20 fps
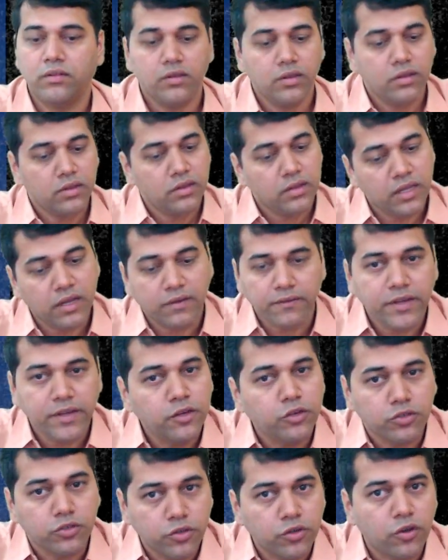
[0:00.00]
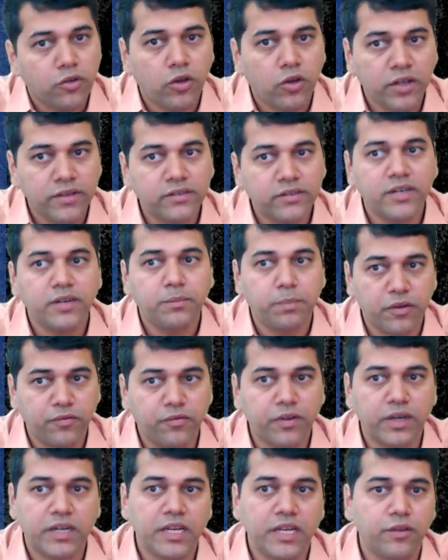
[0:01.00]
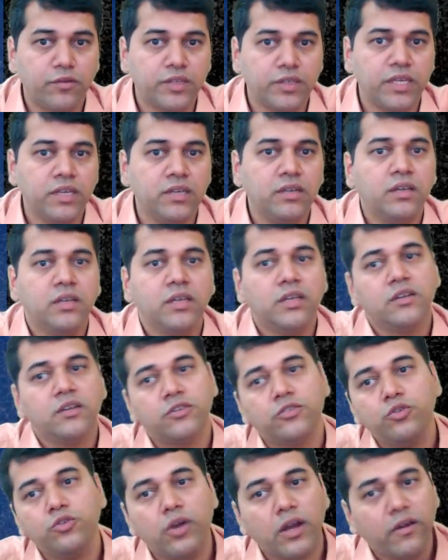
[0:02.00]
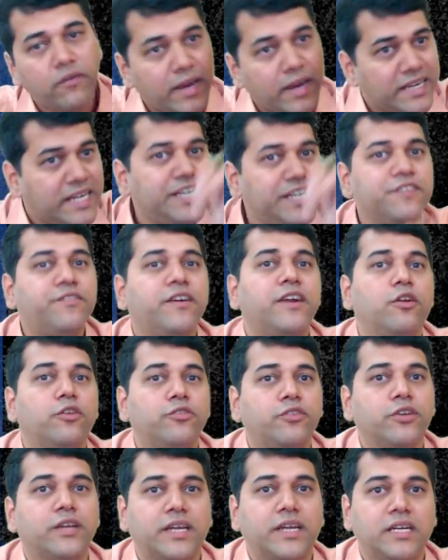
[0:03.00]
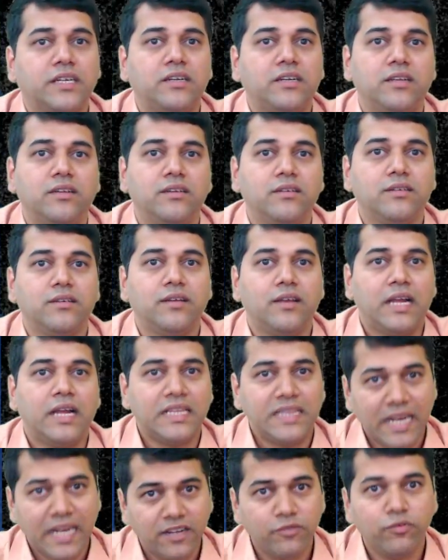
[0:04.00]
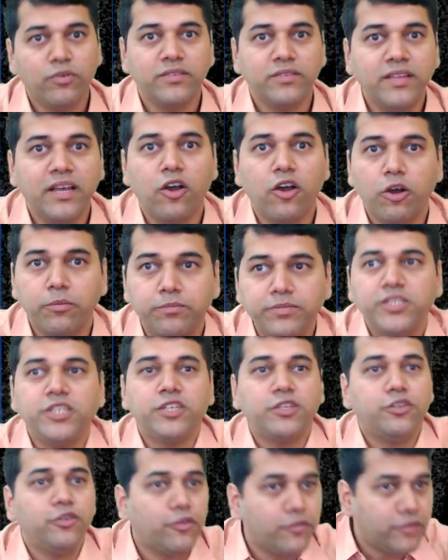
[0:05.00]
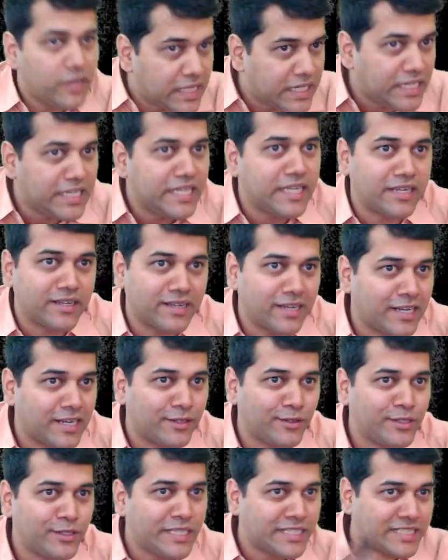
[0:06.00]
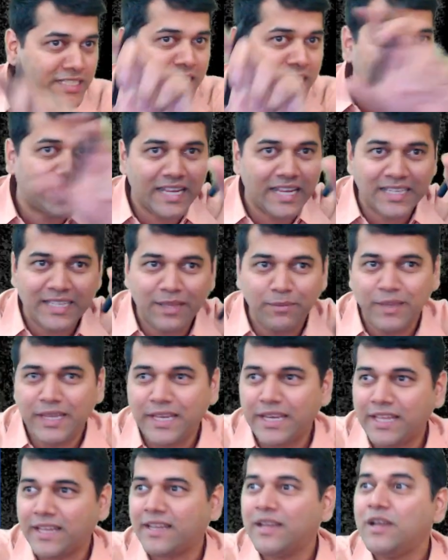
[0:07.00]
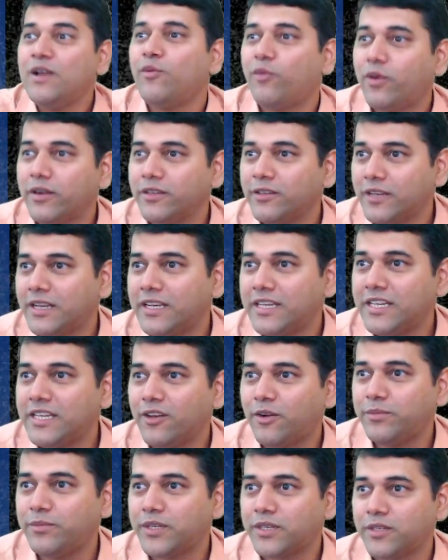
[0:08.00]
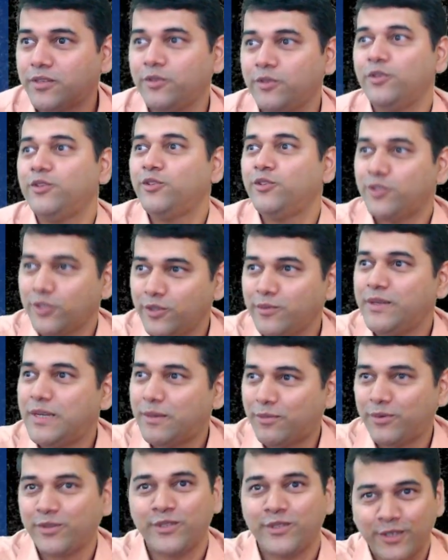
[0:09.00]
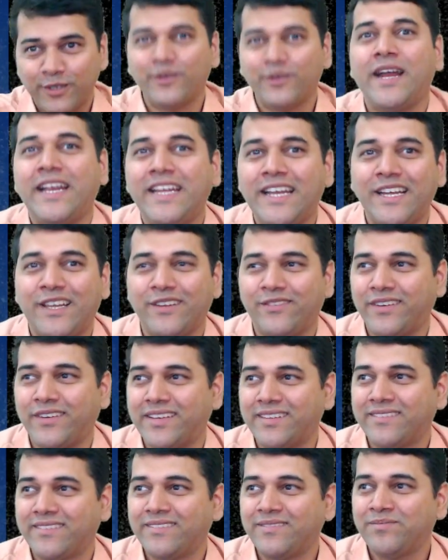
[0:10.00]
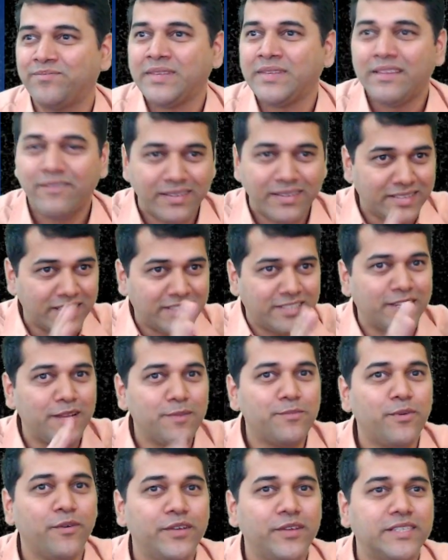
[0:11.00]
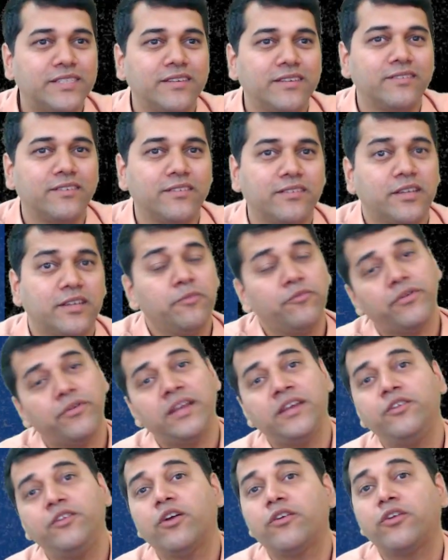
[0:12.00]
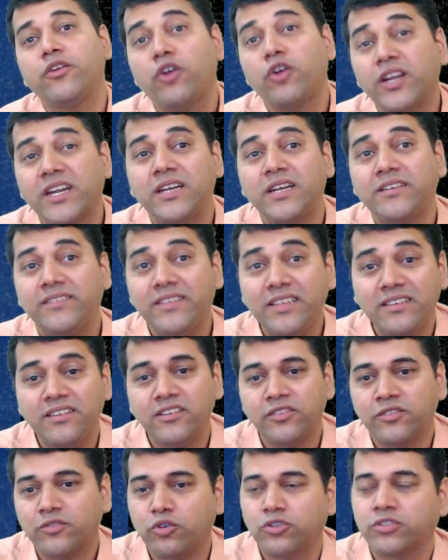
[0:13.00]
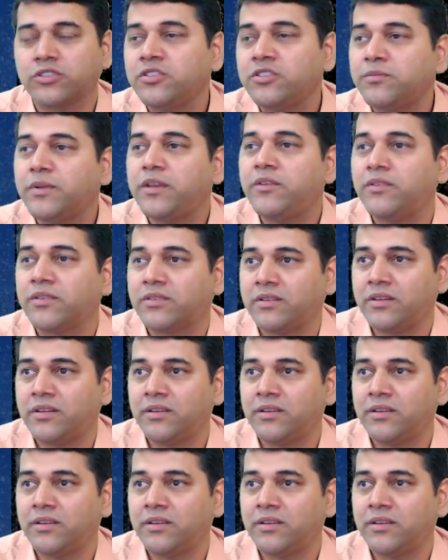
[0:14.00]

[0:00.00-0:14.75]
Yeah, very good. You have answered perfectly everything. You have identified also correctly. And that was the objective of learning, correct? Now they start at the beginning. What is the learning objective? You should be in a position to identify. When such type of instances come, when you are not seen this question previously.